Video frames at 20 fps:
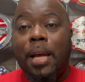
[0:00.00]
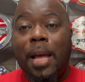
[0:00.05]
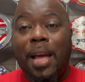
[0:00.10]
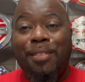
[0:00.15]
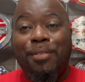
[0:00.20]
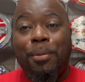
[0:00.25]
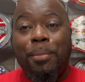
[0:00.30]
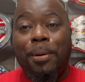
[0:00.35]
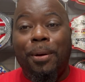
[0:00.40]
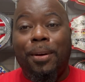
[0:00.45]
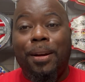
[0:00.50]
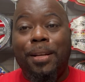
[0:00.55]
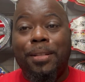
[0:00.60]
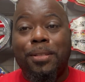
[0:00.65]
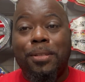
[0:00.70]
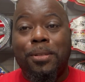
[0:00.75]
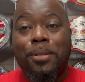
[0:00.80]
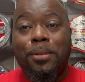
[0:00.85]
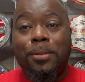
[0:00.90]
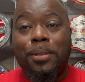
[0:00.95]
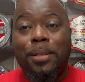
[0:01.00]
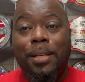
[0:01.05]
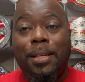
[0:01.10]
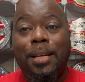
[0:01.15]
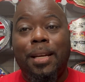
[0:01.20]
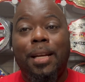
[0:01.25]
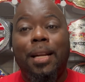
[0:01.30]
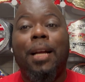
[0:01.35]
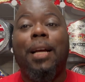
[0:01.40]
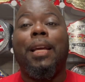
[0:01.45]
Every belt has a story,
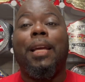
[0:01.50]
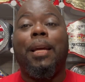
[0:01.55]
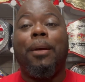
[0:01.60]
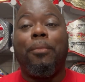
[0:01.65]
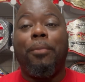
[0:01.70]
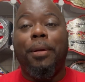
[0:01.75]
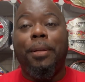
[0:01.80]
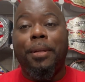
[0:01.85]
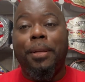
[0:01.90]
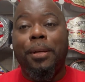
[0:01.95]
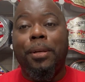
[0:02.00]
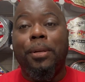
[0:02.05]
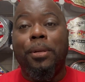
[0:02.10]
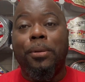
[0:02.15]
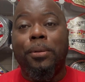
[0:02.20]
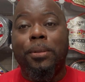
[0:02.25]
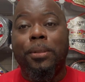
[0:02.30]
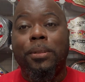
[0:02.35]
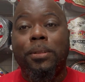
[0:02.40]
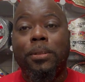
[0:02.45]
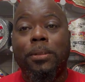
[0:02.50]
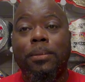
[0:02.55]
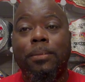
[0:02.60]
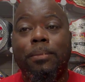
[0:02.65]
and I can't wait to hear yours.